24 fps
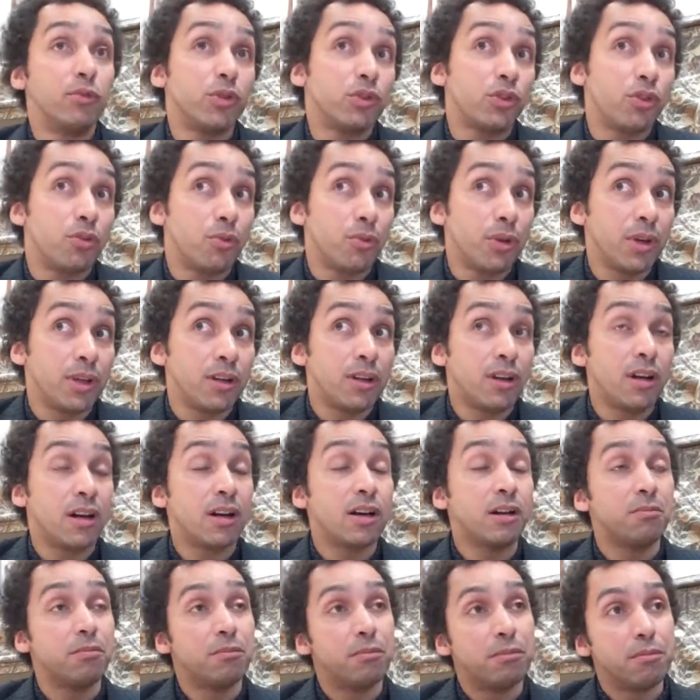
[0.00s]

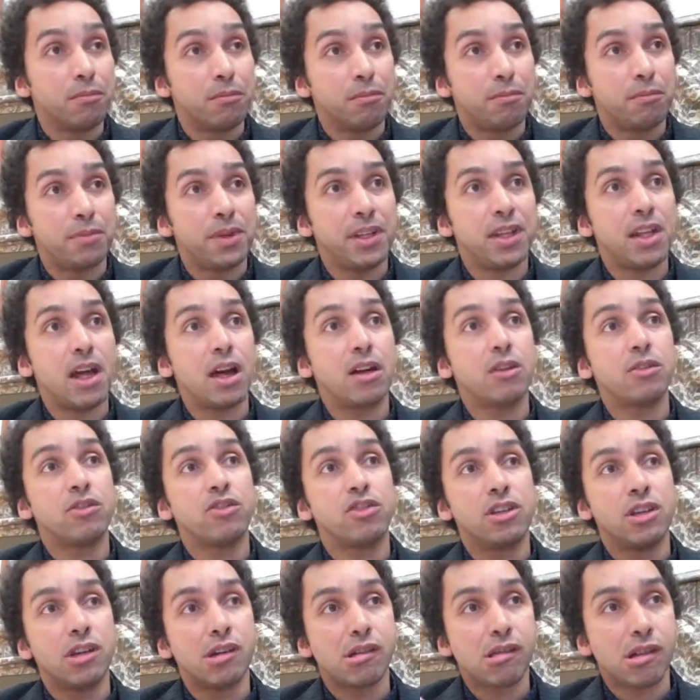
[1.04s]
curricula,
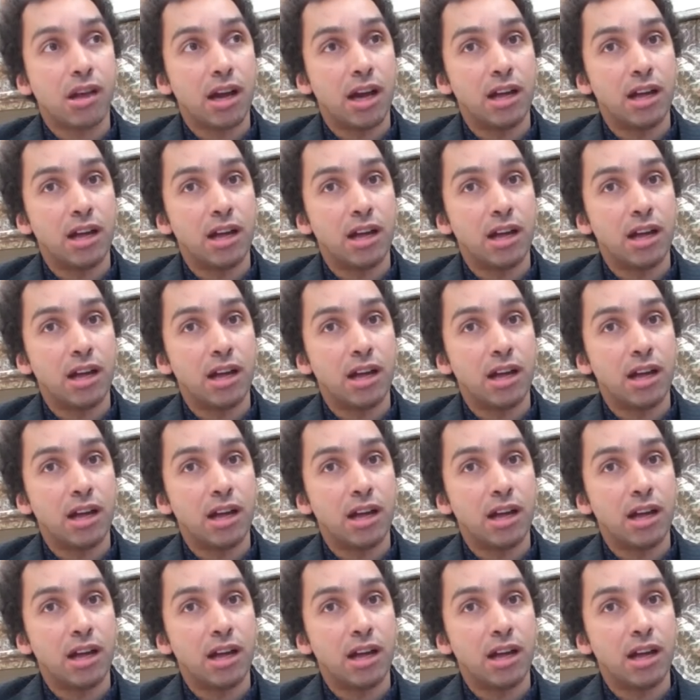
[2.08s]
pedagogies,